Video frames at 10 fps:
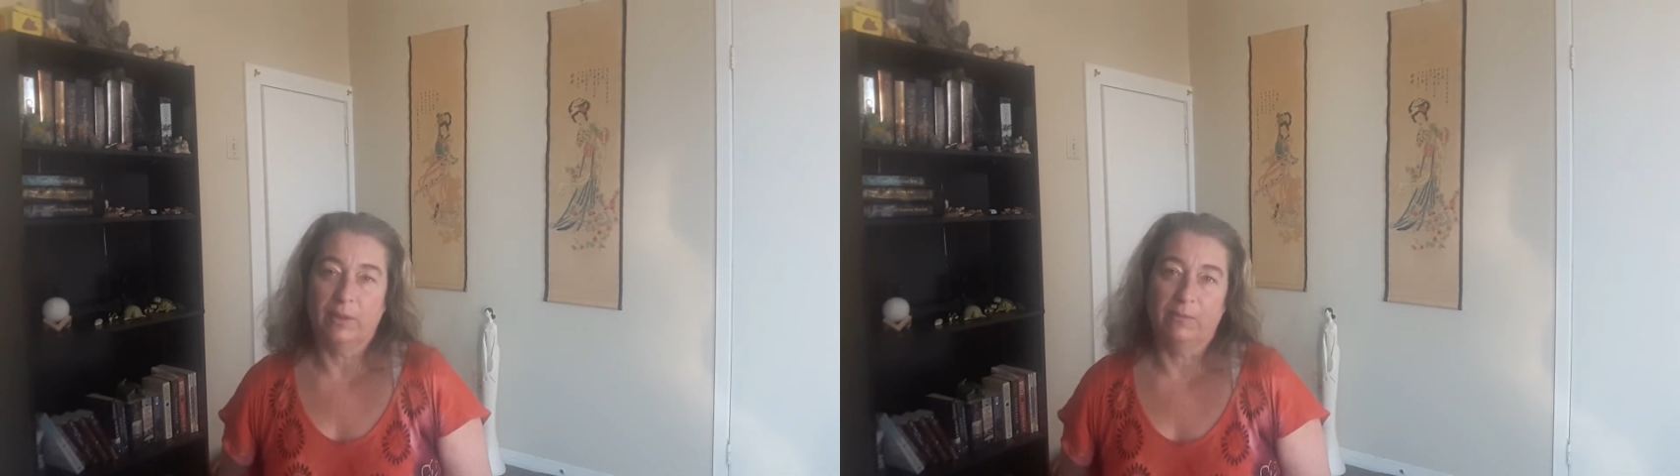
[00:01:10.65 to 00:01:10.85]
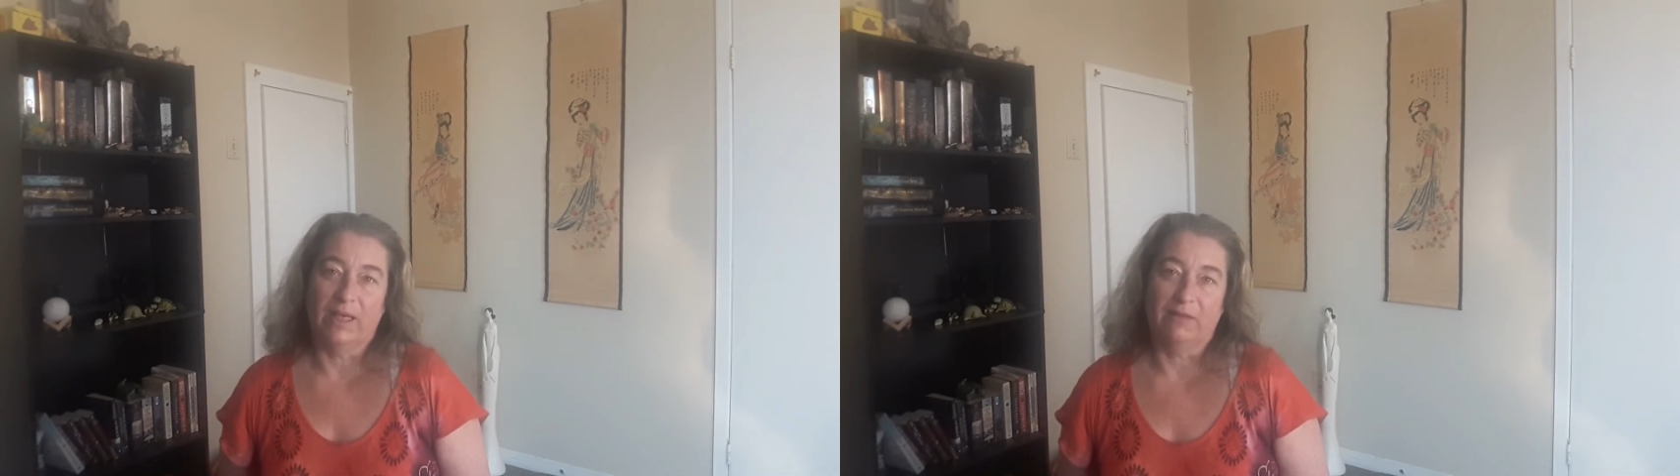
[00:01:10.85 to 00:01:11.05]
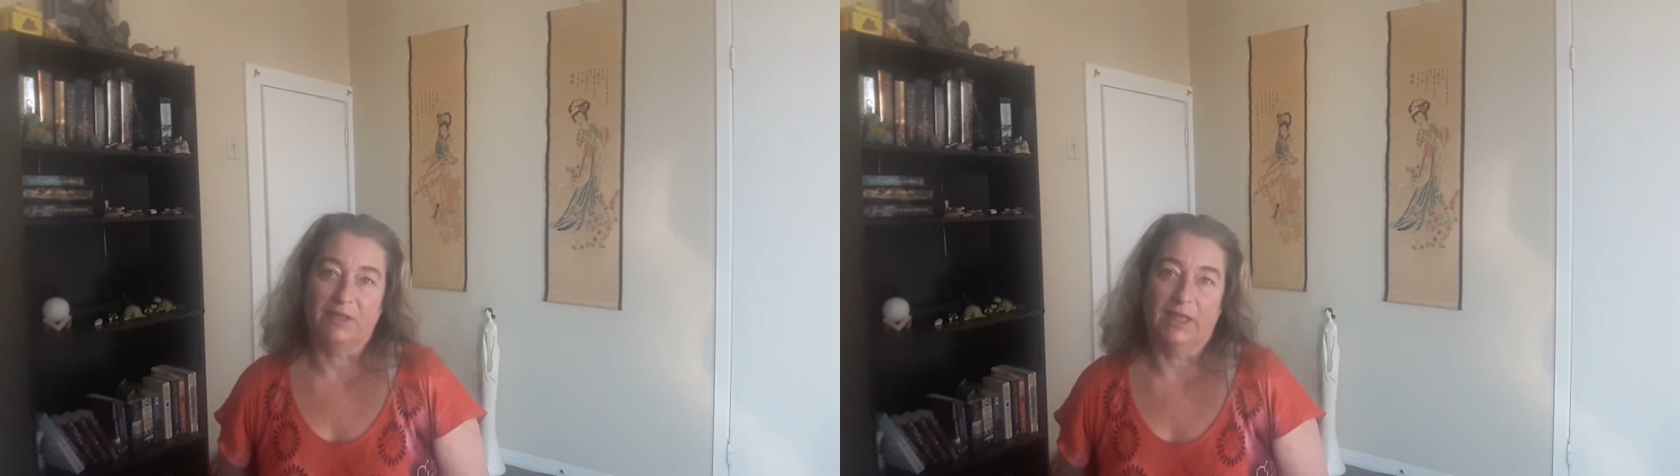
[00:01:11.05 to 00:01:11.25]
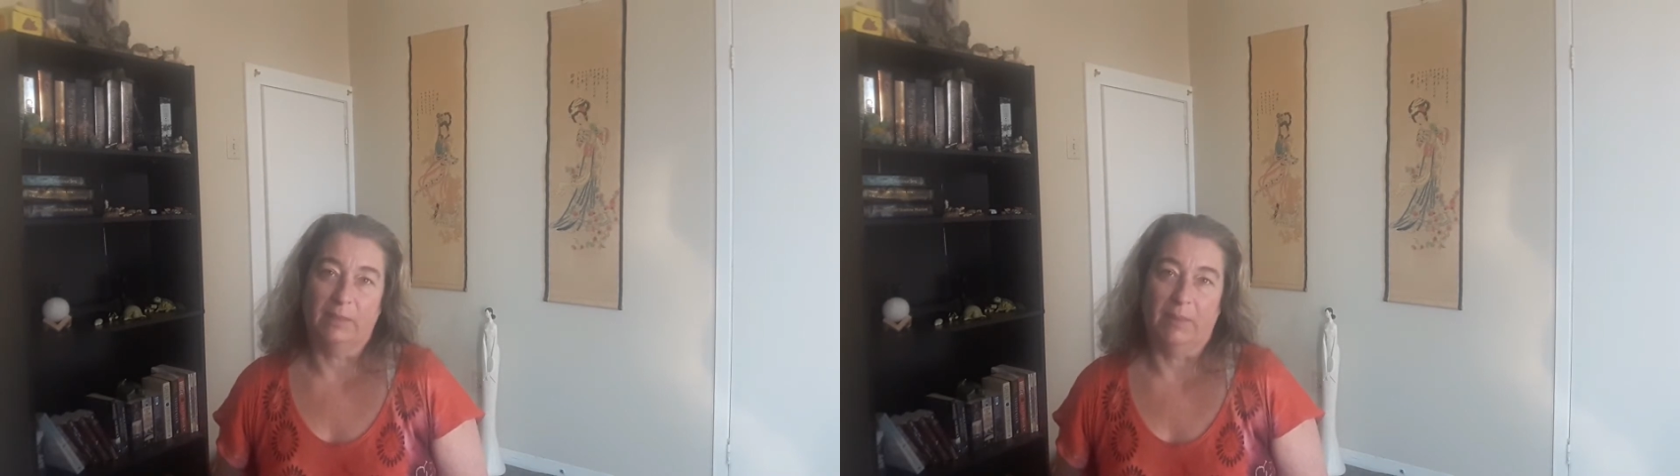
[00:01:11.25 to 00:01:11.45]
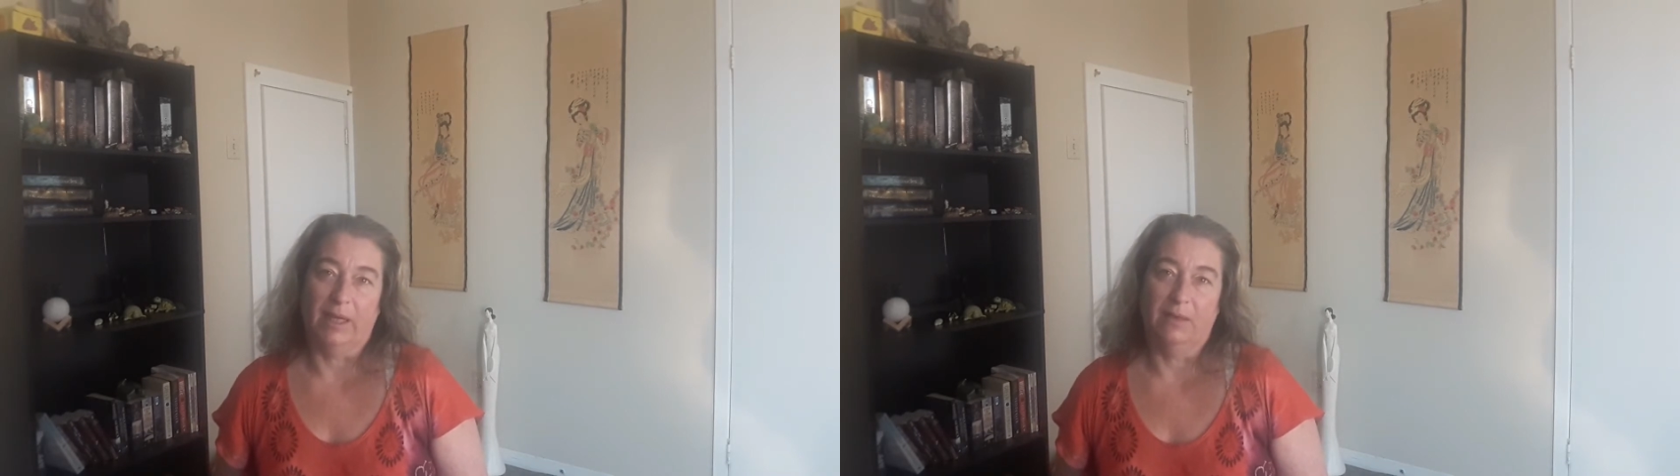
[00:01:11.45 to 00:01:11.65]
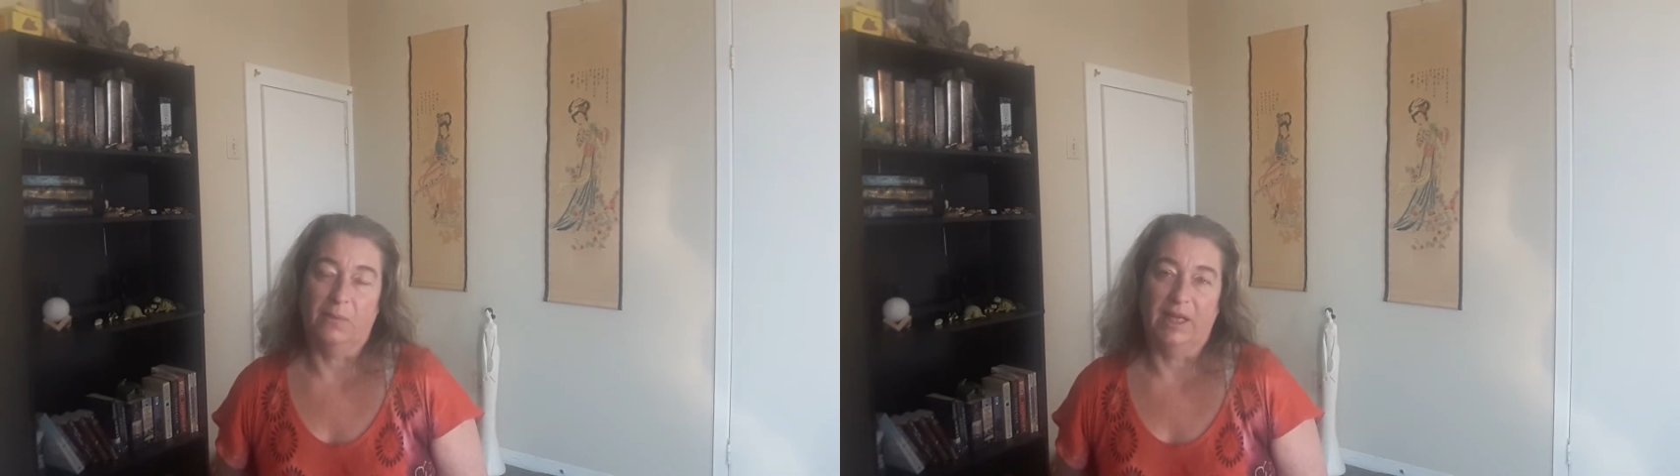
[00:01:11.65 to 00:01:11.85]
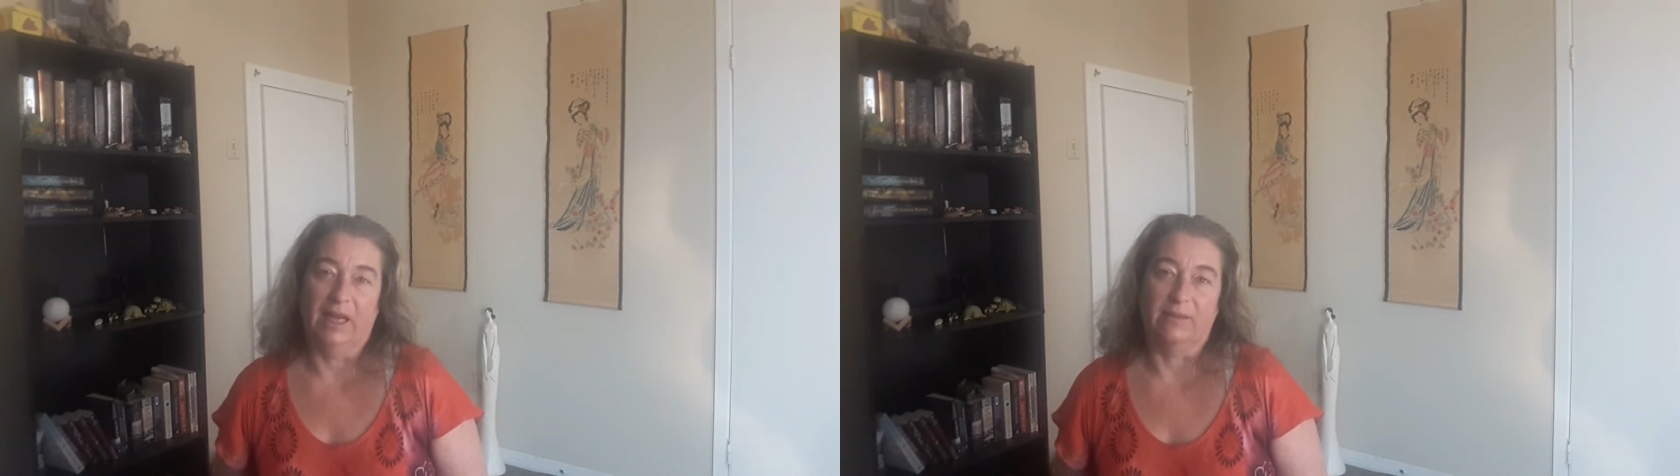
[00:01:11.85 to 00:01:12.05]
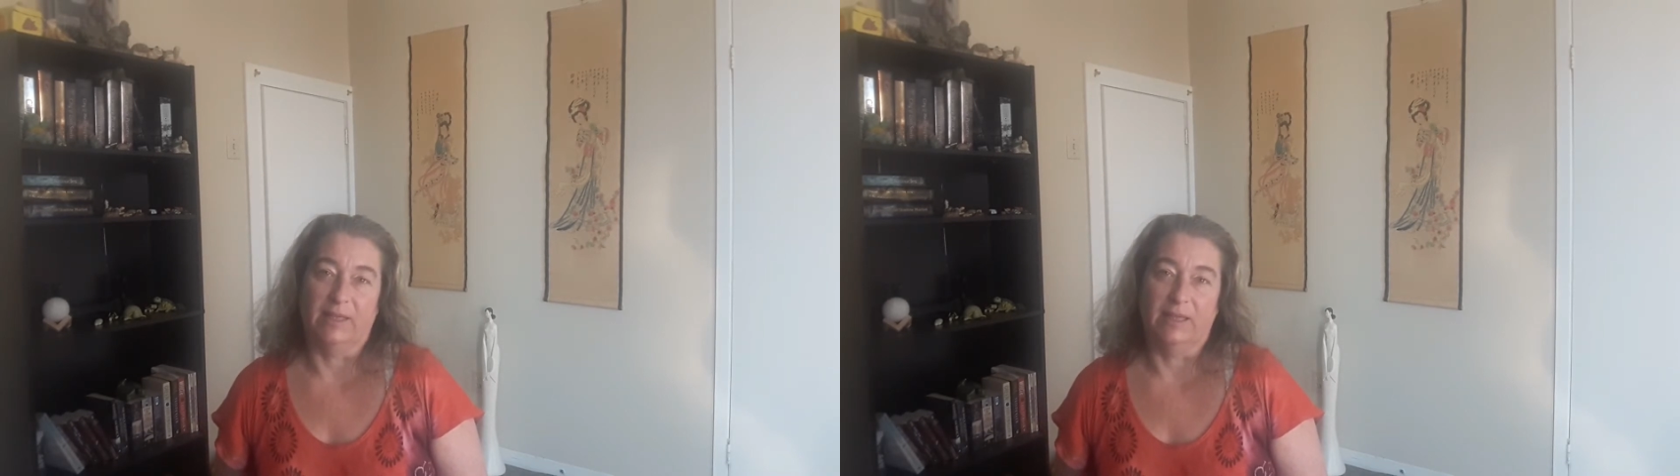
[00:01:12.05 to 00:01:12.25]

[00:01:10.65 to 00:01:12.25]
when we left Kitimat, we had